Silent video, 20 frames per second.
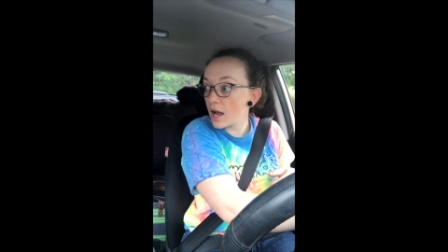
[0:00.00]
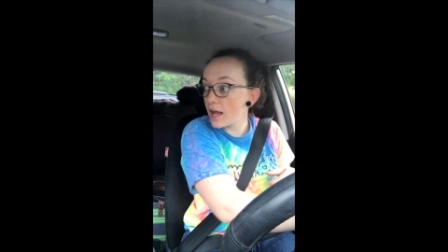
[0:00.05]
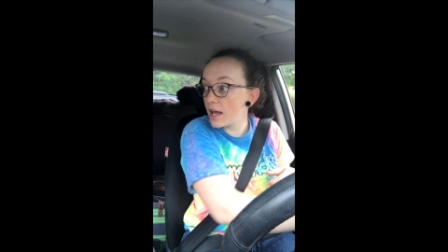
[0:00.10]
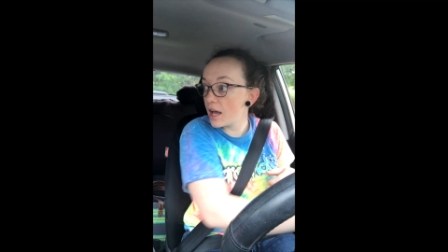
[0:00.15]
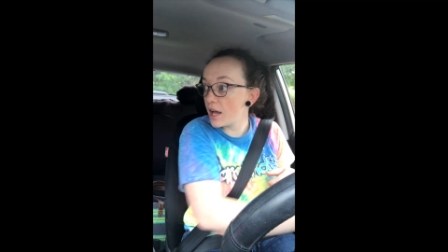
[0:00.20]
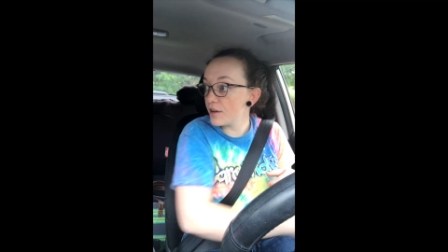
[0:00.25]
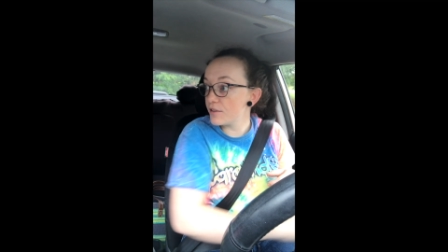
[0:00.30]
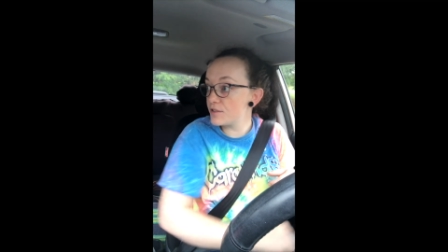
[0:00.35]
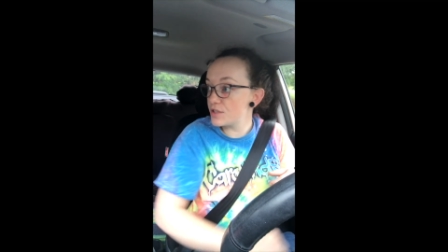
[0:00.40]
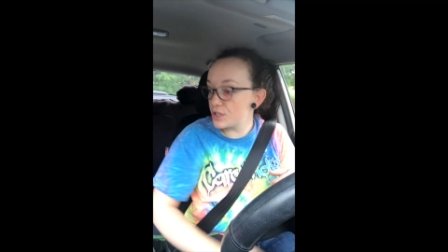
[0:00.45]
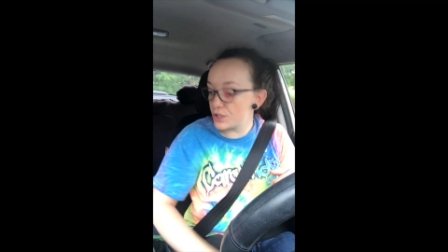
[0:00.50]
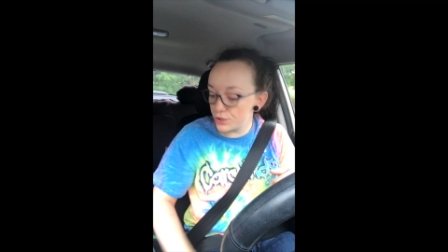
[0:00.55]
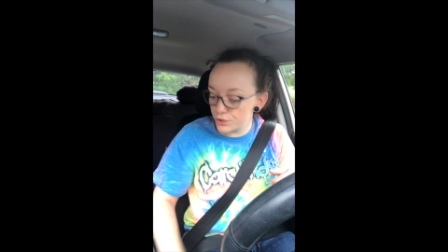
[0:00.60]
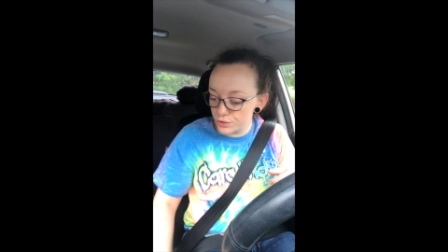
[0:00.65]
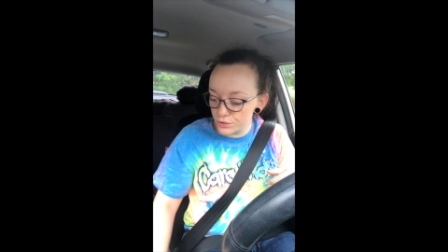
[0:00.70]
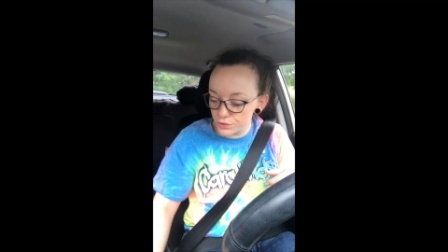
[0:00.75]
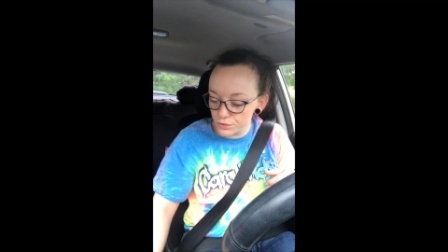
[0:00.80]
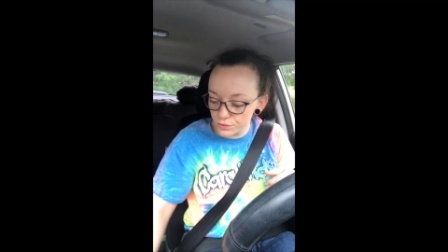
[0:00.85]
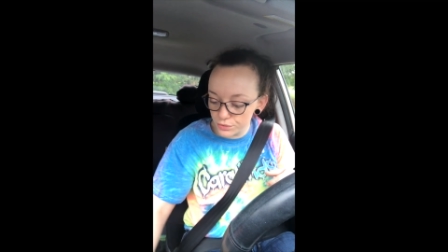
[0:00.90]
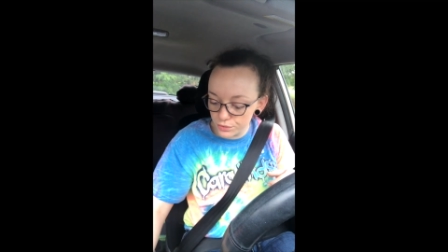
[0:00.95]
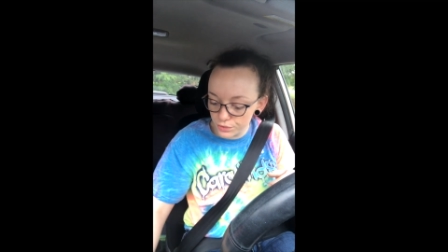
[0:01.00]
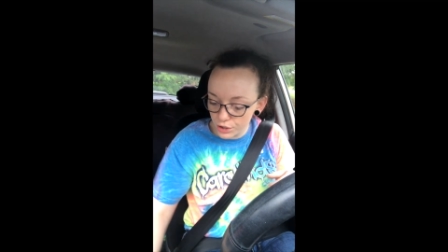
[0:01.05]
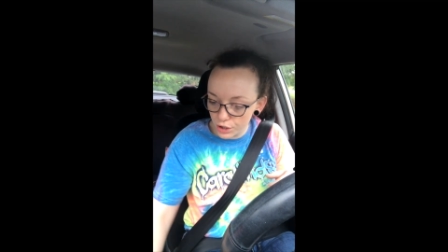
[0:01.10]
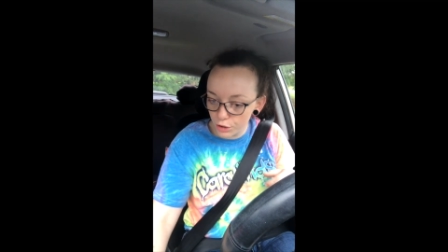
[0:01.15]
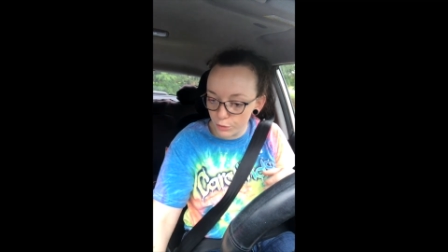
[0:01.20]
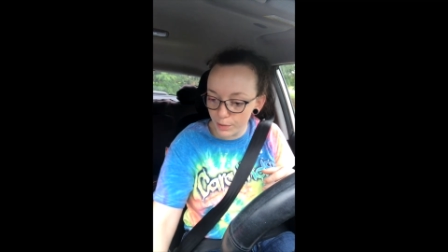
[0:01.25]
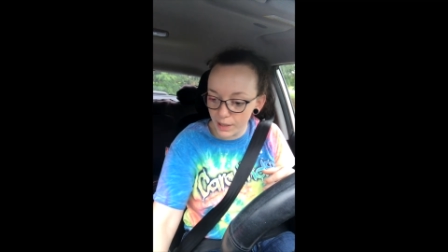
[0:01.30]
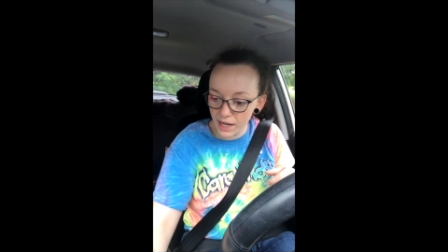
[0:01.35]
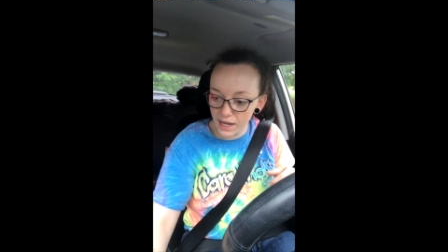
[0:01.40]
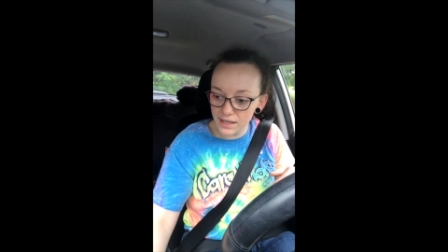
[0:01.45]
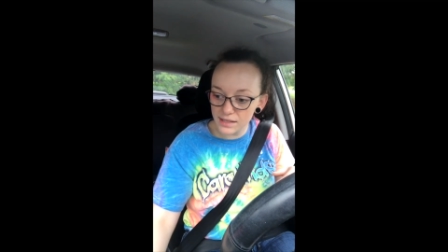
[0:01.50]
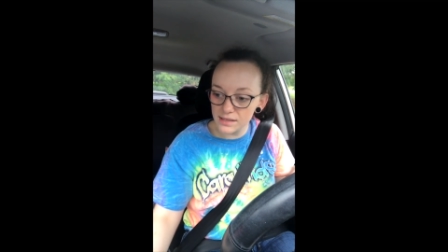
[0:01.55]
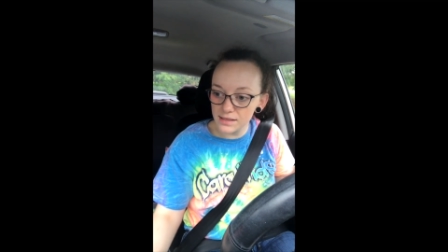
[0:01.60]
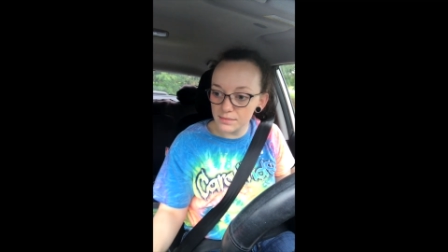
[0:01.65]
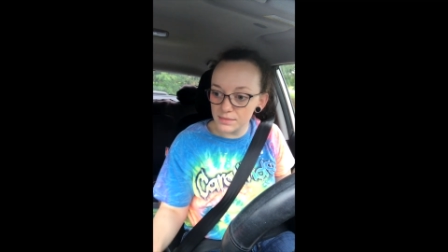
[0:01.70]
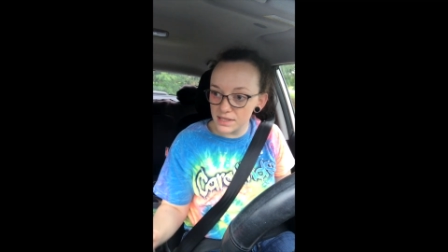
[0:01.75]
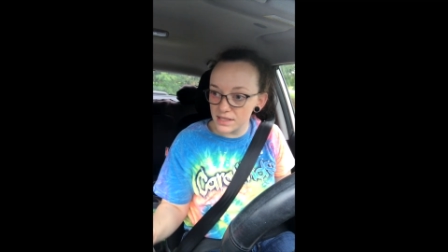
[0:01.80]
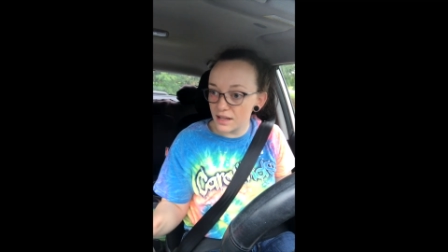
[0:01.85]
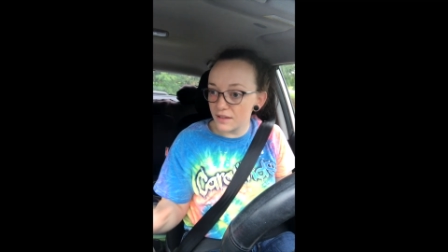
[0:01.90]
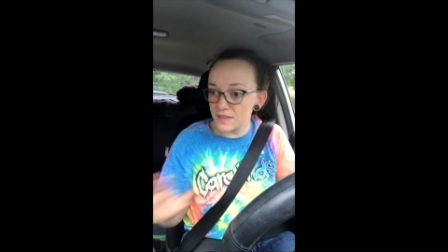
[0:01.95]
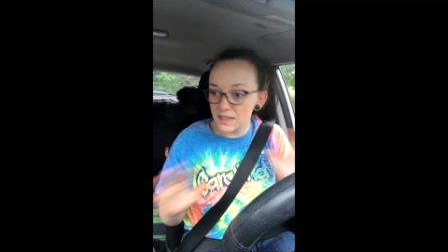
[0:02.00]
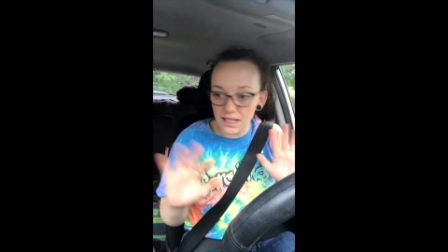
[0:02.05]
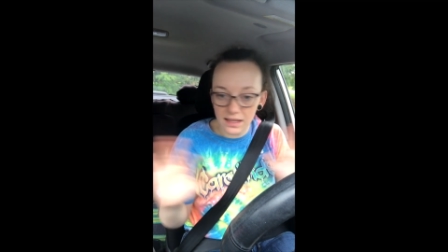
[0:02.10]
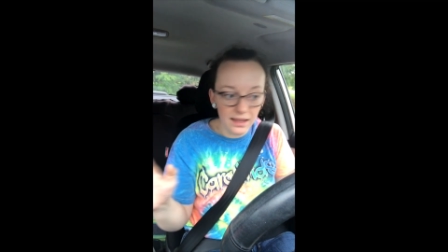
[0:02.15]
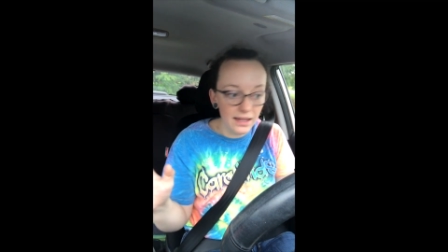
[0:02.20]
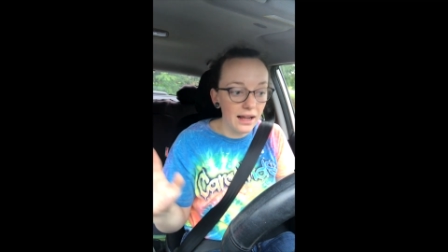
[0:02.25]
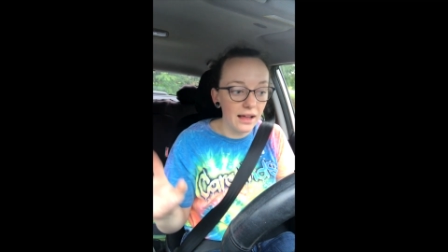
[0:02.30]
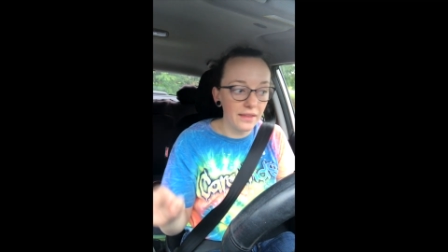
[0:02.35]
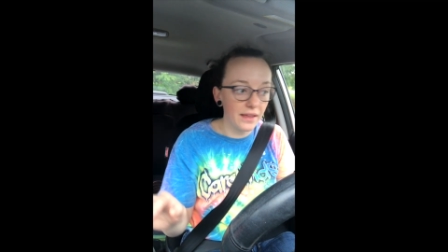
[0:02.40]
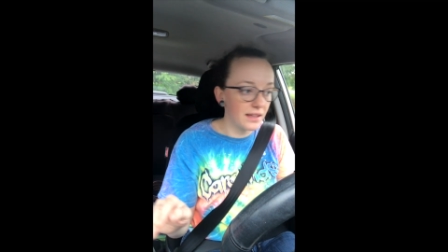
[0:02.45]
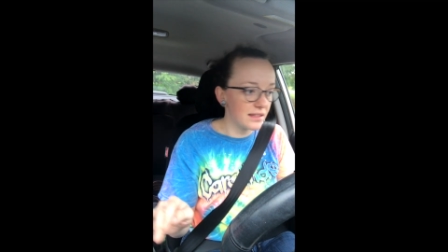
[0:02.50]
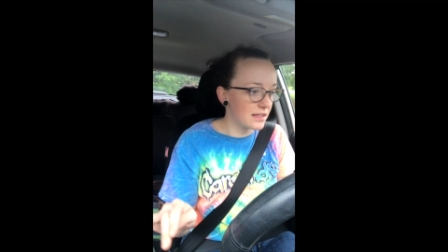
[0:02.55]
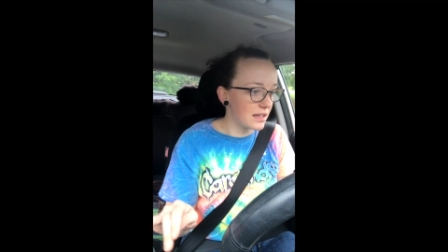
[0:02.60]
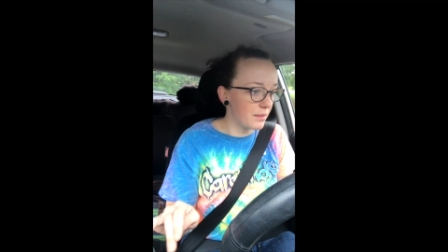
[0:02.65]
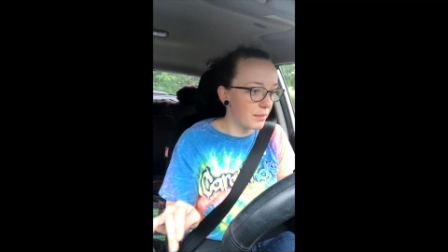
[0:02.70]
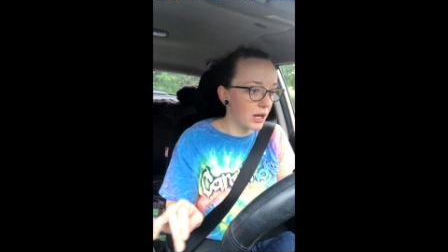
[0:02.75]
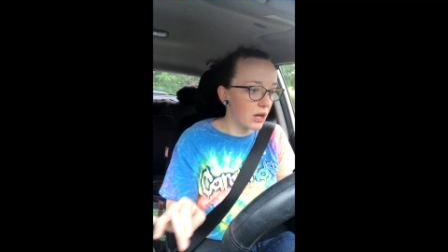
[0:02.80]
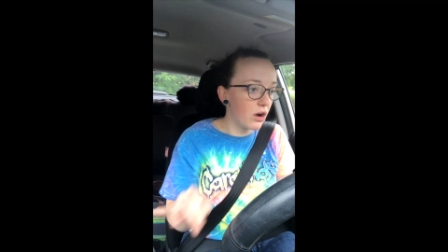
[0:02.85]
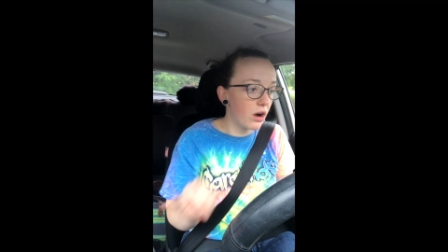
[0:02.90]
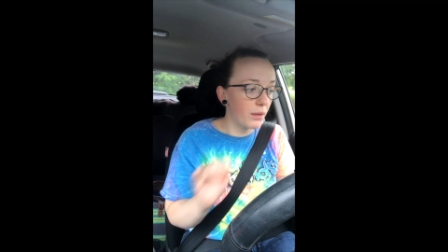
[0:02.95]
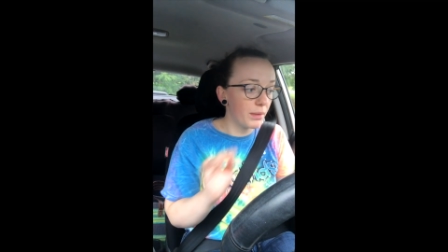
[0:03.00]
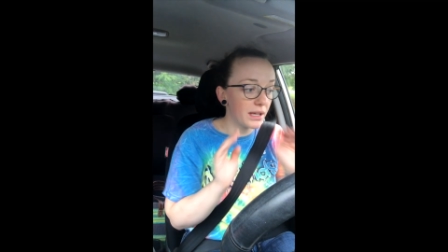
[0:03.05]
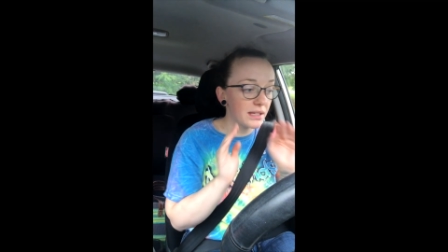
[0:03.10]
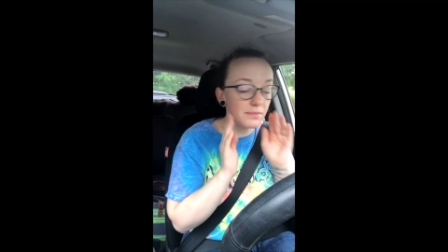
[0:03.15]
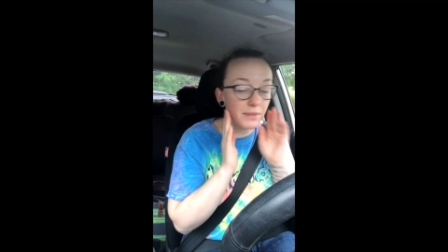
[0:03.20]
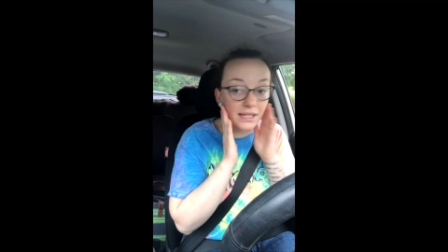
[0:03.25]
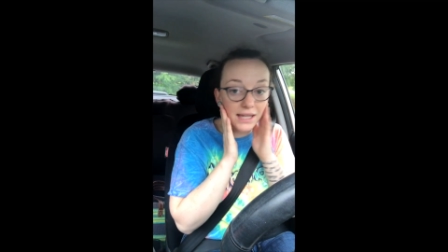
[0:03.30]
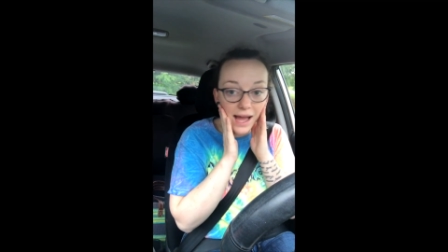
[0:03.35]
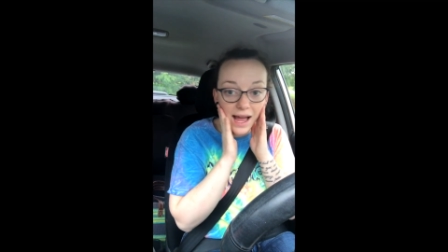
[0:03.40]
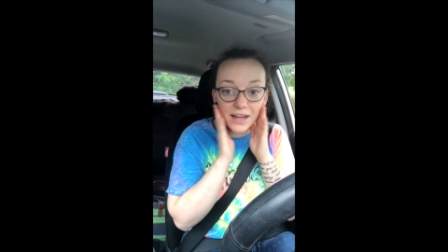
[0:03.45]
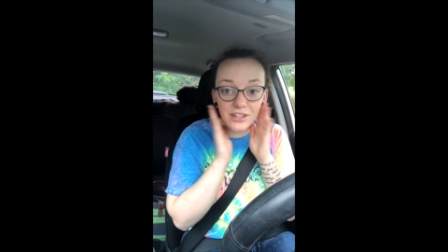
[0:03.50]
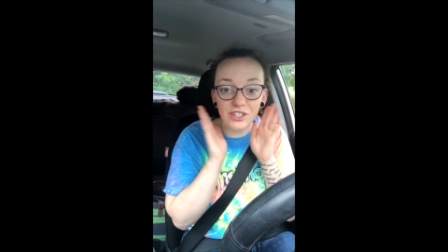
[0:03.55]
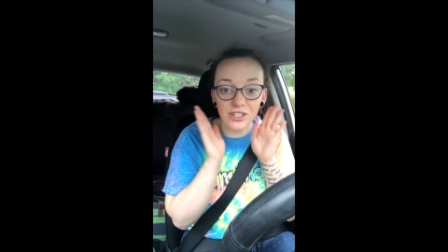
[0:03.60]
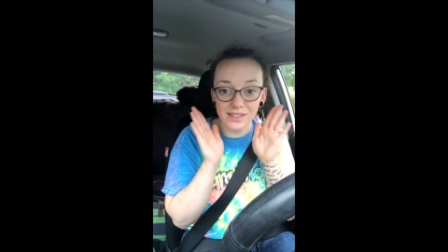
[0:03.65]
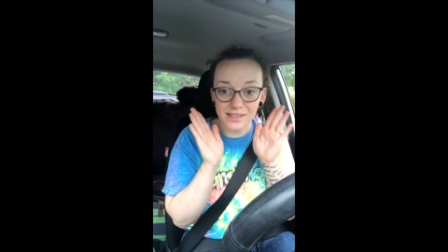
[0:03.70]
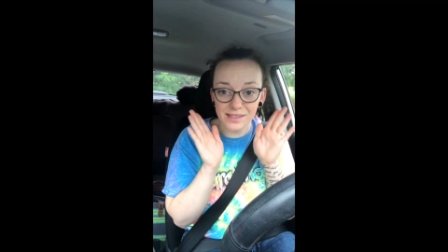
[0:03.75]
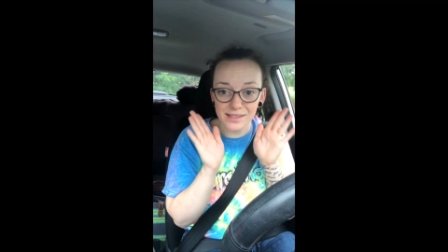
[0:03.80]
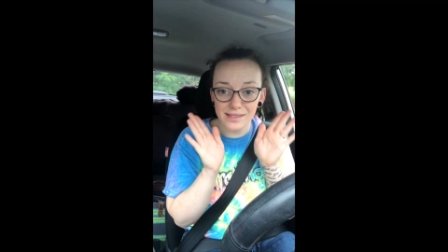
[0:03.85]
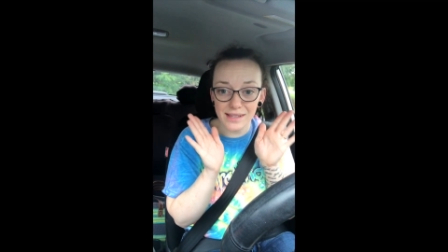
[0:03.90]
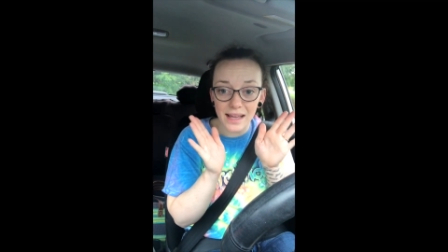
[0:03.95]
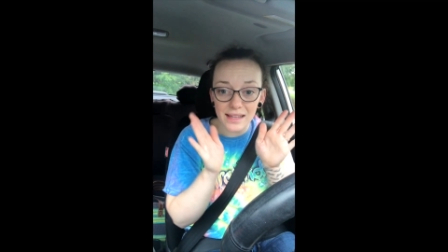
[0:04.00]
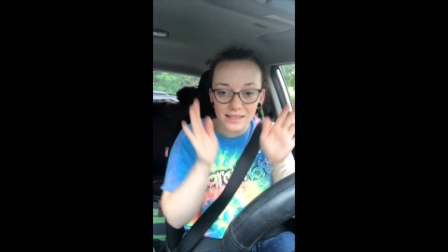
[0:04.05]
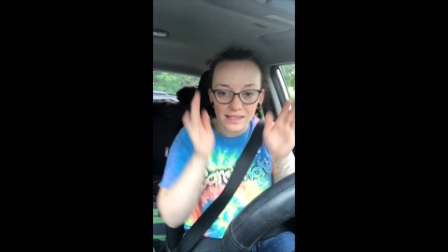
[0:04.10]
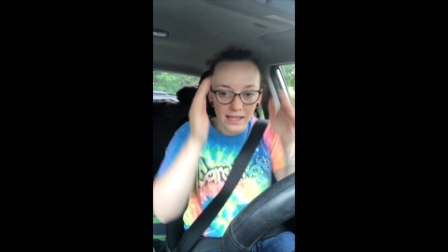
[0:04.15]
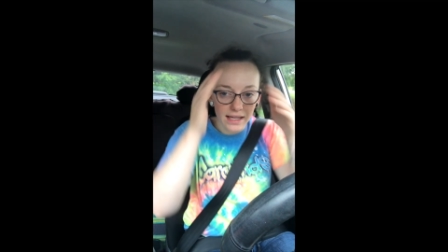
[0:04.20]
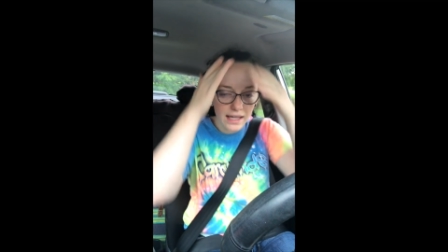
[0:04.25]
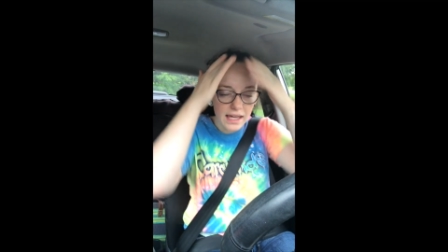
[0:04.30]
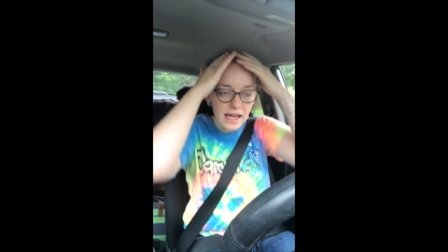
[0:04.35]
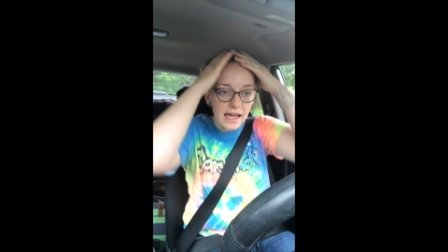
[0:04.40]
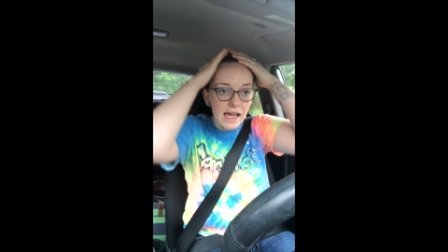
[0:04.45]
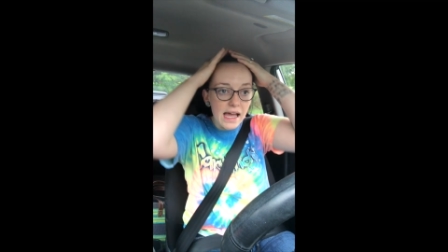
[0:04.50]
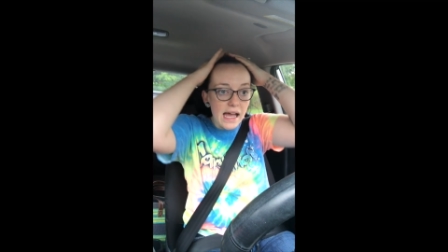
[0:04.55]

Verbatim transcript: I have to go buy some stuff to clean out the inside of my car because my dash is disgusting.